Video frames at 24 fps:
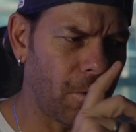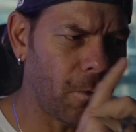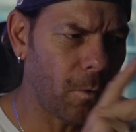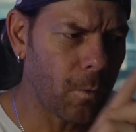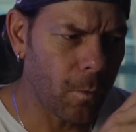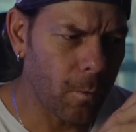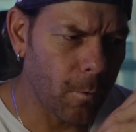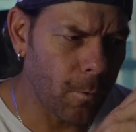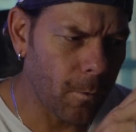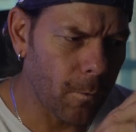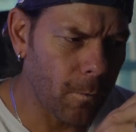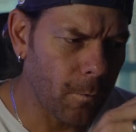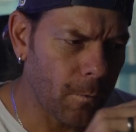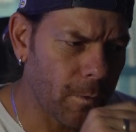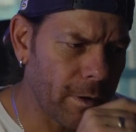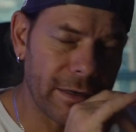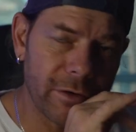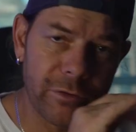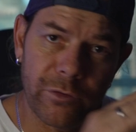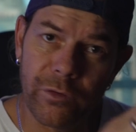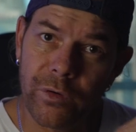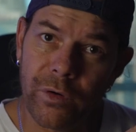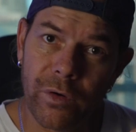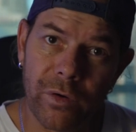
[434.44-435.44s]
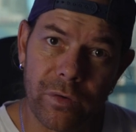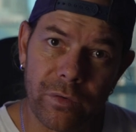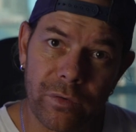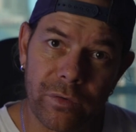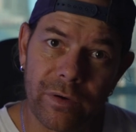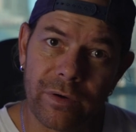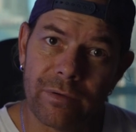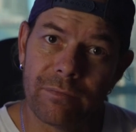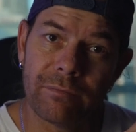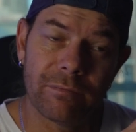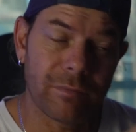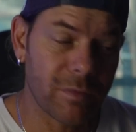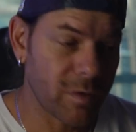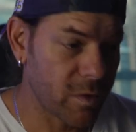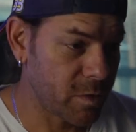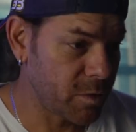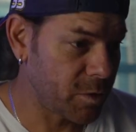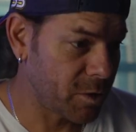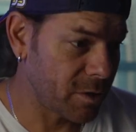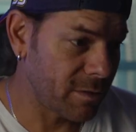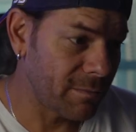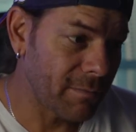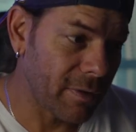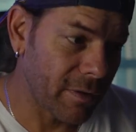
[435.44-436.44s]
or no
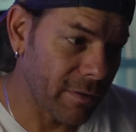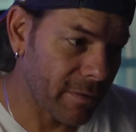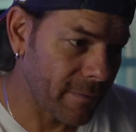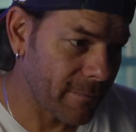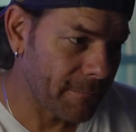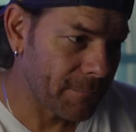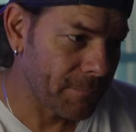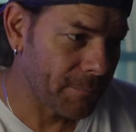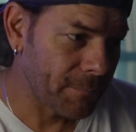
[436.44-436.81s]
motion blur.